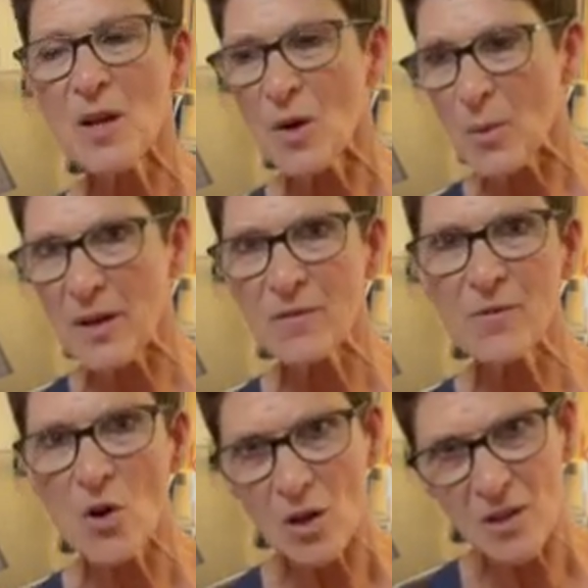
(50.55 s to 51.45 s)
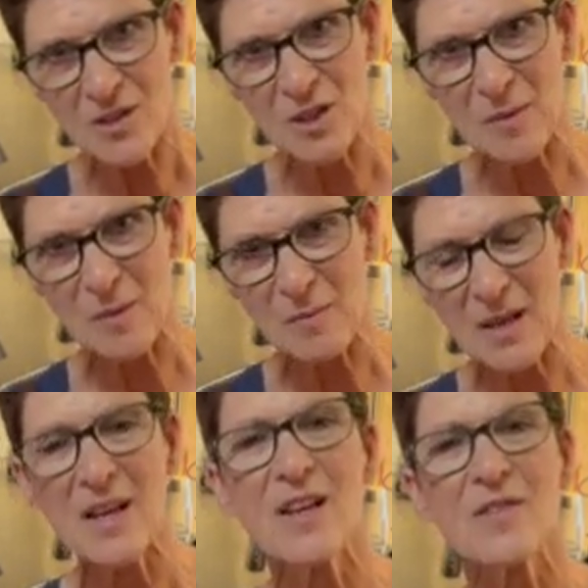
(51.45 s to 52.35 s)
We've not got the German
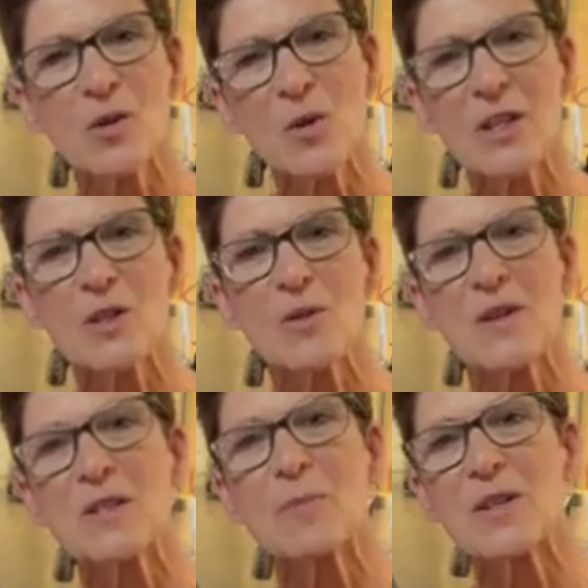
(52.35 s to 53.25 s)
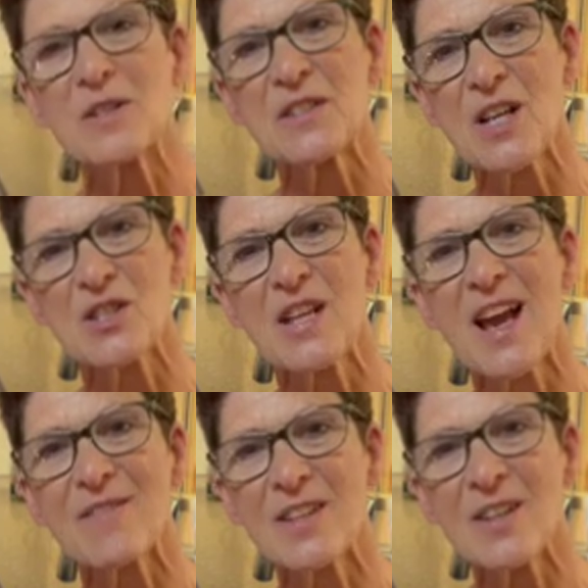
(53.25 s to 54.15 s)
beer, and the cookie dough recipe doesn't actually
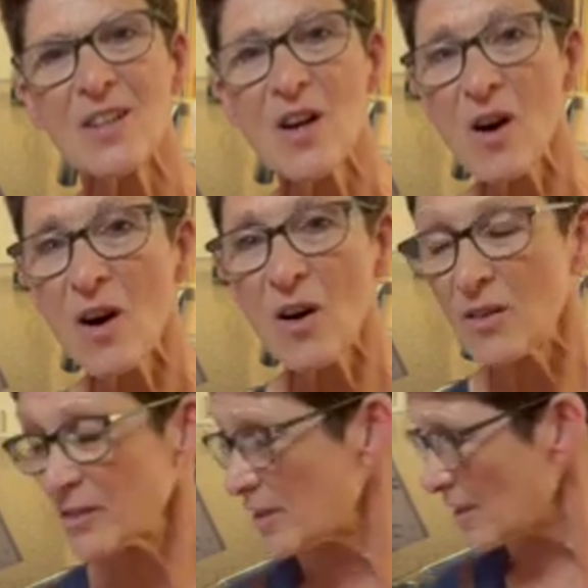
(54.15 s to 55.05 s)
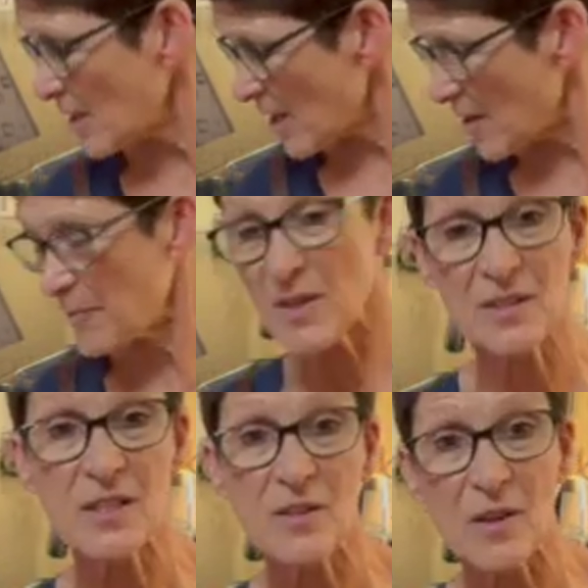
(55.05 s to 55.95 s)
have it on its
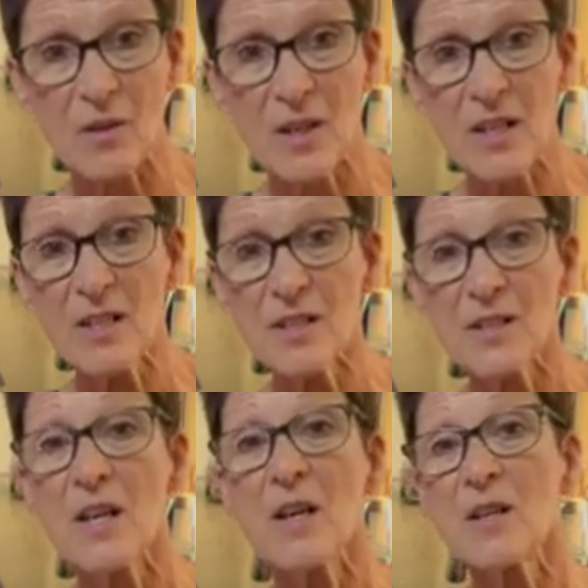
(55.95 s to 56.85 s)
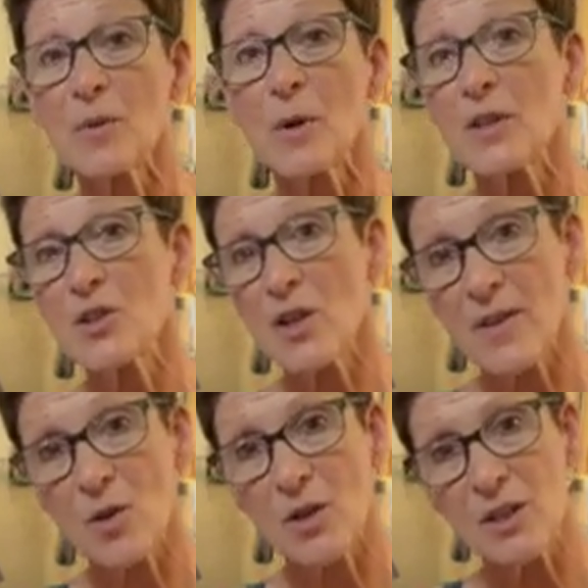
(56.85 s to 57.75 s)
list of ingredients. So we're going to try
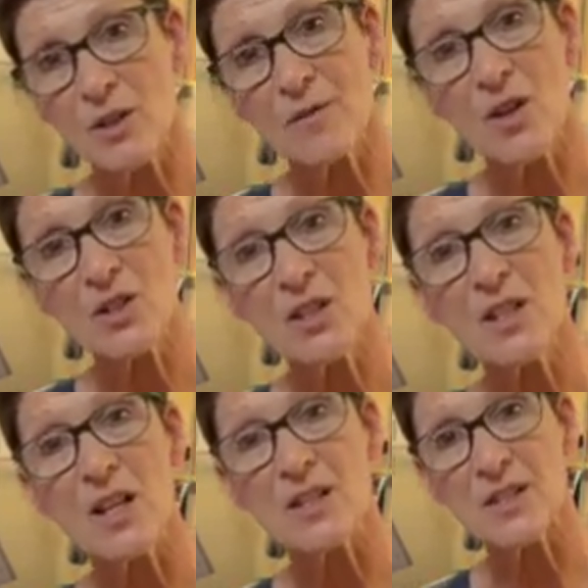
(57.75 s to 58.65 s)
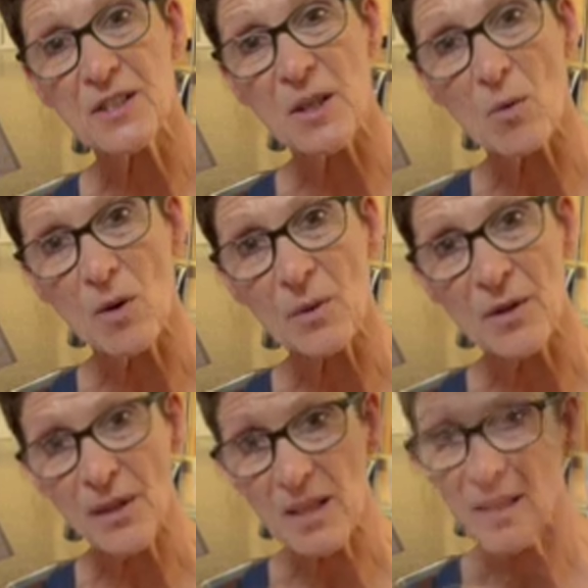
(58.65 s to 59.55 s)
the cookie dough version and see what we think.